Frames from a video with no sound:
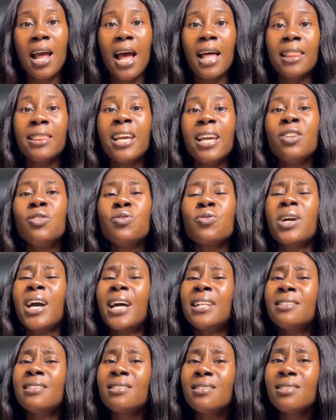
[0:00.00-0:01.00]
And then you
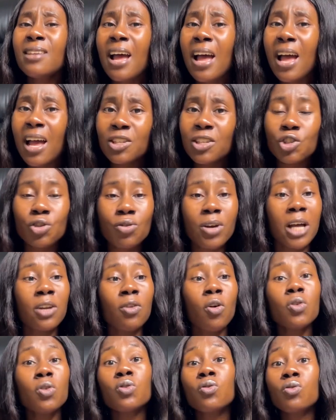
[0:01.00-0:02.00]
can search. You
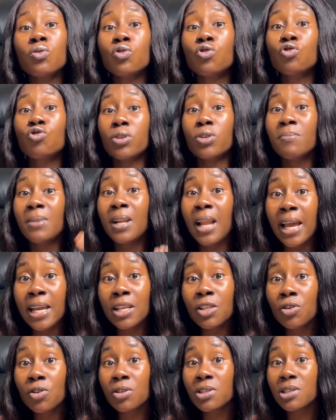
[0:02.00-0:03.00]
can also
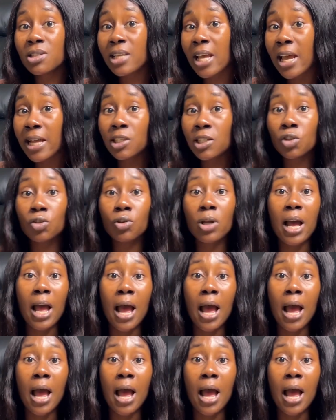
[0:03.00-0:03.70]
streamline your search,